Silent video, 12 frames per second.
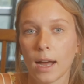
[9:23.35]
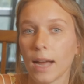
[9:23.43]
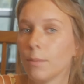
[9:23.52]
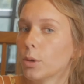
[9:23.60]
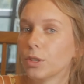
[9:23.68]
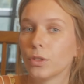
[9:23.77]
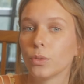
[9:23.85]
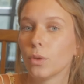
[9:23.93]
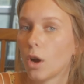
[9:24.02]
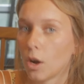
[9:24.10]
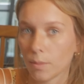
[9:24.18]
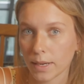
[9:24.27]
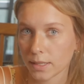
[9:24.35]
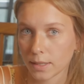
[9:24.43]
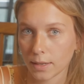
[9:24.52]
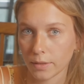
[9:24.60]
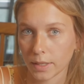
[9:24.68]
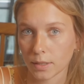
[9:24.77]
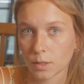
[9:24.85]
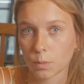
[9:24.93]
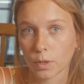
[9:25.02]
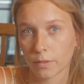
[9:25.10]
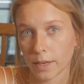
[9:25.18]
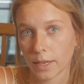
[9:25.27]
I burned through all my savings
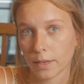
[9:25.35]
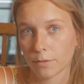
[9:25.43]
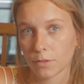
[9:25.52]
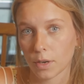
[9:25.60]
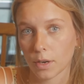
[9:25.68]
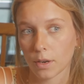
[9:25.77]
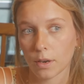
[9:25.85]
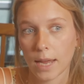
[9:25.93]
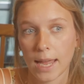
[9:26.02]
providing for her.